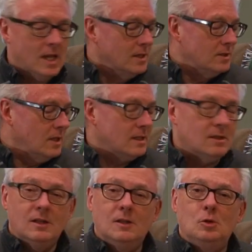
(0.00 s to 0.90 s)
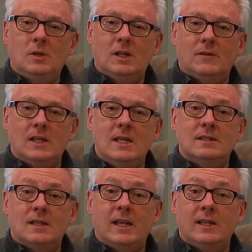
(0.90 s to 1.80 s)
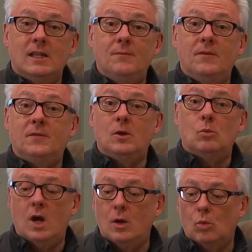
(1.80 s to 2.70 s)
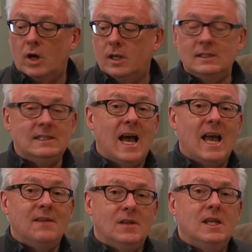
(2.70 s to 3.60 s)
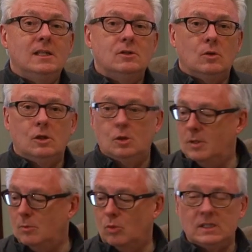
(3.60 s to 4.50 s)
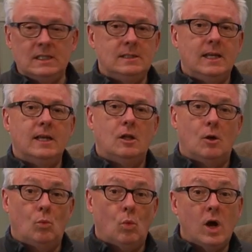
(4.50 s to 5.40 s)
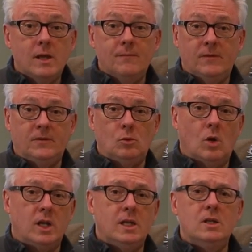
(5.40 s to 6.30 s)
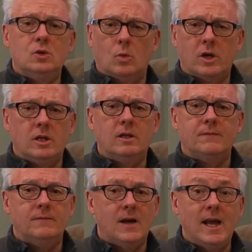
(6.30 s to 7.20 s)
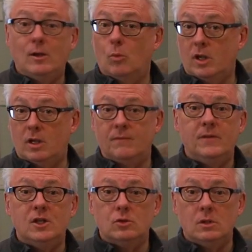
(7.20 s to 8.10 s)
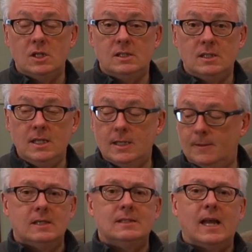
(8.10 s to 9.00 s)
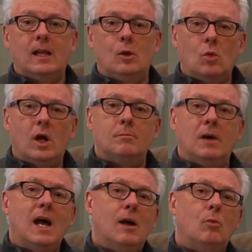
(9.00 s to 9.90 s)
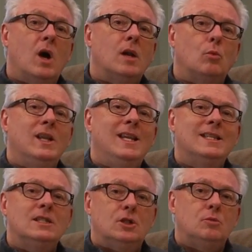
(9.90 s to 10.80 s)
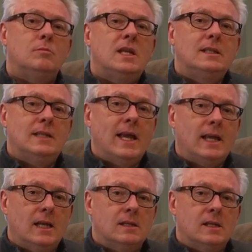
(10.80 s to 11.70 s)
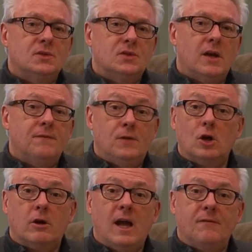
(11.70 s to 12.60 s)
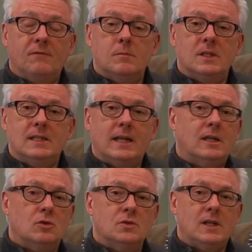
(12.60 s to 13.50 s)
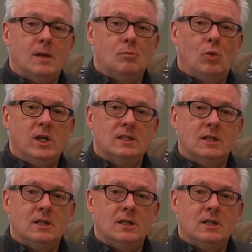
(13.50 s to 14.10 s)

So that's a little bit of an insight into M51. We're going to dive into a little bit more detail on what M51 is, where you can find it, where you can visually see it, exactly what, what went into me taking this uh, photograph from a technical standpoint.